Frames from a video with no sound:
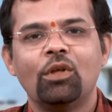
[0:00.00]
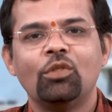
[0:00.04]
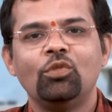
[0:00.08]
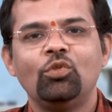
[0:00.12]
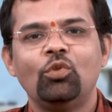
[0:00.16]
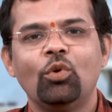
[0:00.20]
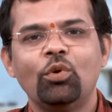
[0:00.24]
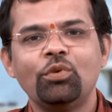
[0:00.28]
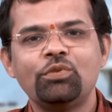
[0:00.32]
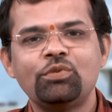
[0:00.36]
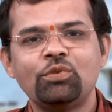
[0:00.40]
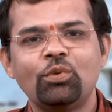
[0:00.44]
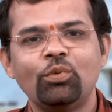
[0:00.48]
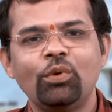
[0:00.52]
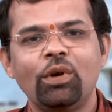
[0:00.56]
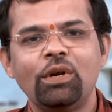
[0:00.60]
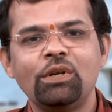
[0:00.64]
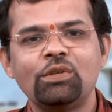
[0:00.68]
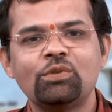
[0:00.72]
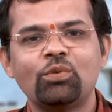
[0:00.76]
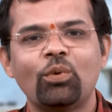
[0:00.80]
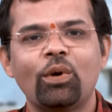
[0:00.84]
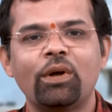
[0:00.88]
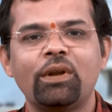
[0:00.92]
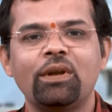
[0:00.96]
Those
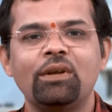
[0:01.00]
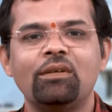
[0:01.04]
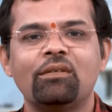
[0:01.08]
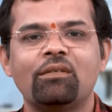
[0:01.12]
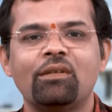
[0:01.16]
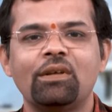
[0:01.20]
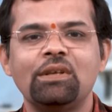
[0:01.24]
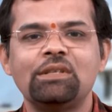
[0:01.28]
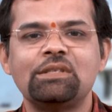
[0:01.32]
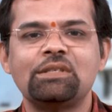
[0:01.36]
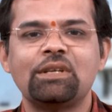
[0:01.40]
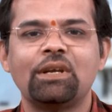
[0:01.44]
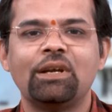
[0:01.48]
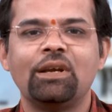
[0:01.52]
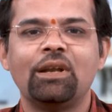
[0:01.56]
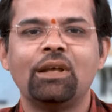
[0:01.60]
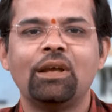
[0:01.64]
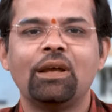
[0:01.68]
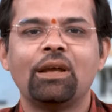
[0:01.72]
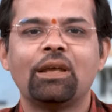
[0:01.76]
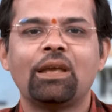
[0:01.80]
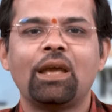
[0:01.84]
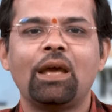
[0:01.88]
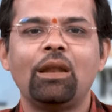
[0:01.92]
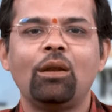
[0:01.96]
students who are interested
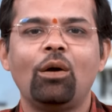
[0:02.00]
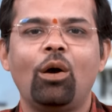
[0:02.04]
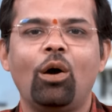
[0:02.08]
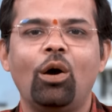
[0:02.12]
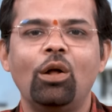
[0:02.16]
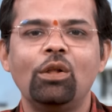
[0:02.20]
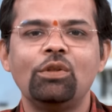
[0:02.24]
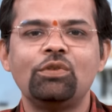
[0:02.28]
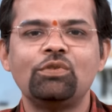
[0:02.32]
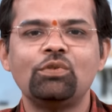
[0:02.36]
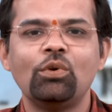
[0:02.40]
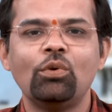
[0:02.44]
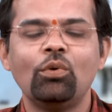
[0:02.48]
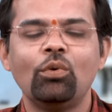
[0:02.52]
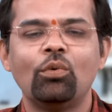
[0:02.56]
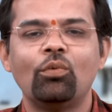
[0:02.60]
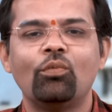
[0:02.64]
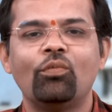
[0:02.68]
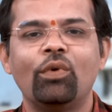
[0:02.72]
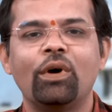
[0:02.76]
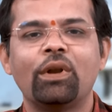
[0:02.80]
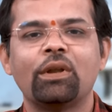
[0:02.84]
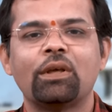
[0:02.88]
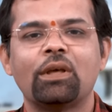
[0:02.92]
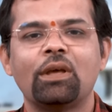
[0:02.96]
can also
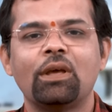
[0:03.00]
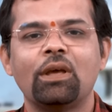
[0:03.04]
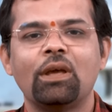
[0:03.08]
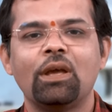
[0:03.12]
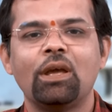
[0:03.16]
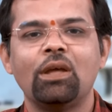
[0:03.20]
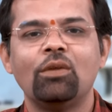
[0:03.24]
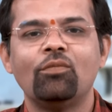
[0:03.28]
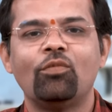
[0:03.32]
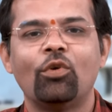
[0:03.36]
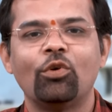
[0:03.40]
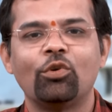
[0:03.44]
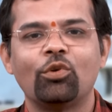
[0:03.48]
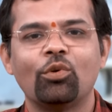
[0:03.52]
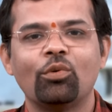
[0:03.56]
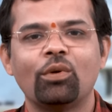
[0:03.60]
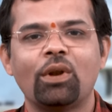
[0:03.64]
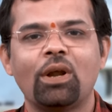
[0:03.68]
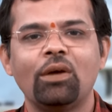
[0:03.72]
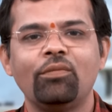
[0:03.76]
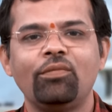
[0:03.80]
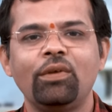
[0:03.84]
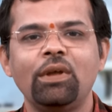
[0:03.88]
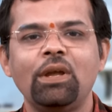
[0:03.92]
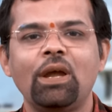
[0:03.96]
work in
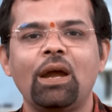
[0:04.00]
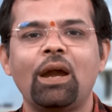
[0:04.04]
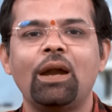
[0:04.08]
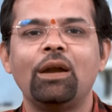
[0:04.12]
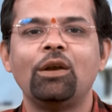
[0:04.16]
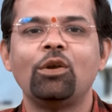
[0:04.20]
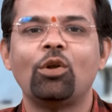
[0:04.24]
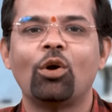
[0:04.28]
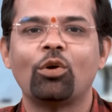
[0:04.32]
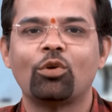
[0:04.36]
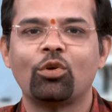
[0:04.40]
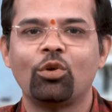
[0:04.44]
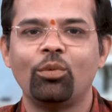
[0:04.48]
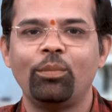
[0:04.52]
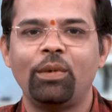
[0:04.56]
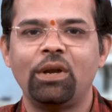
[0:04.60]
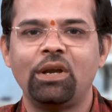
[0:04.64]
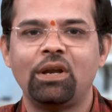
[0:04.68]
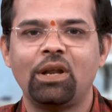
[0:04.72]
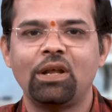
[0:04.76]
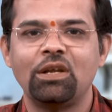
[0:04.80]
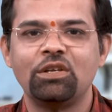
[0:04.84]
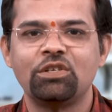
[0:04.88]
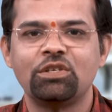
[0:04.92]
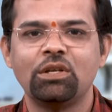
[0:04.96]
photography and
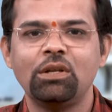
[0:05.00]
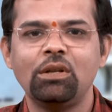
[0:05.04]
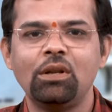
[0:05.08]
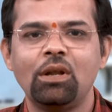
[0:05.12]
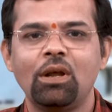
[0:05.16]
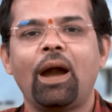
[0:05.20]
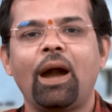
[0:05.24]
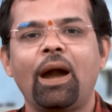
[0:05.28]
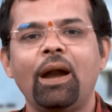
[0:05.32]
documentation,